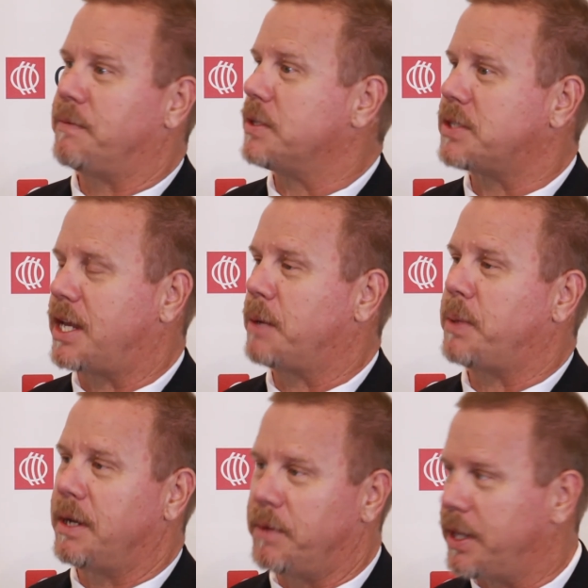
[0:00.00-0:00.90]
different setup
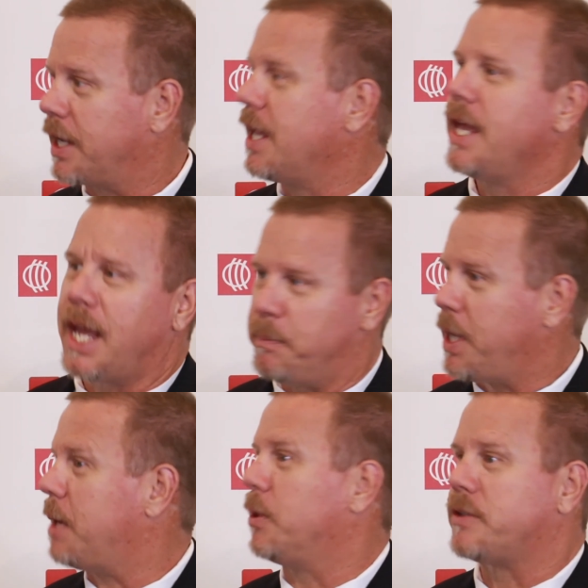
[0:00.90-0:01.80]
and everything, and
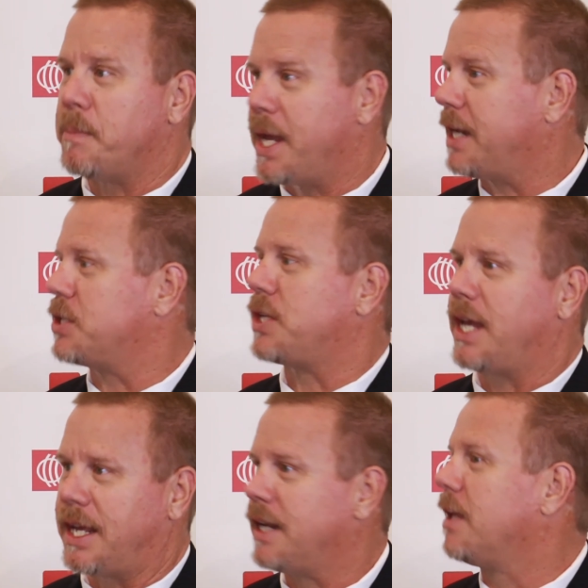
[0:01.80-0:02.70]
be able to manage
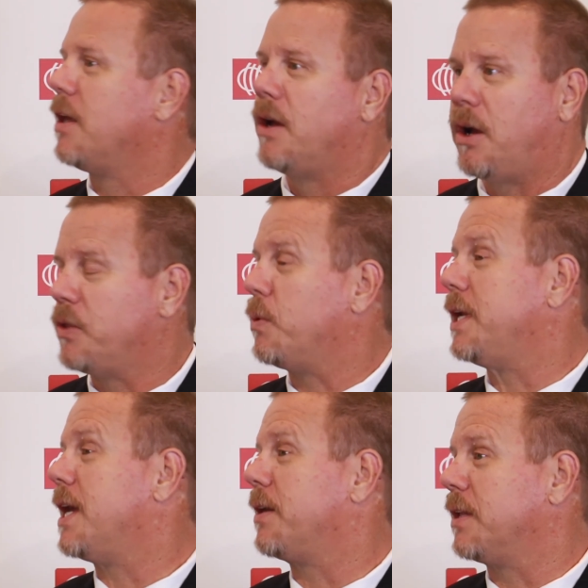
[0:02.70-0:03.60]
that all the
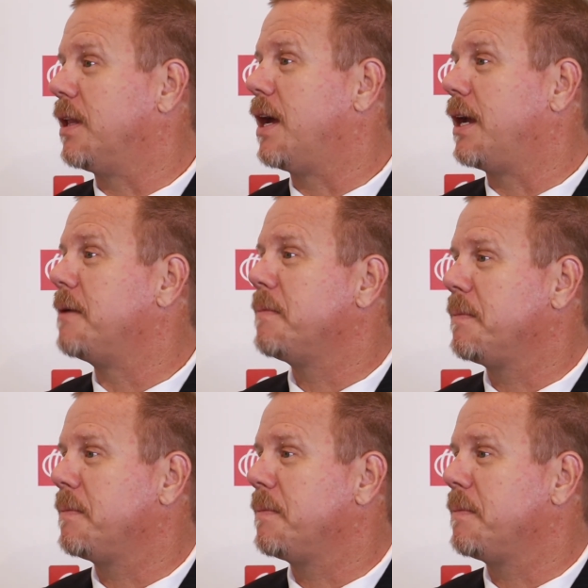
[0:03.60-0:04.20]
way down the line.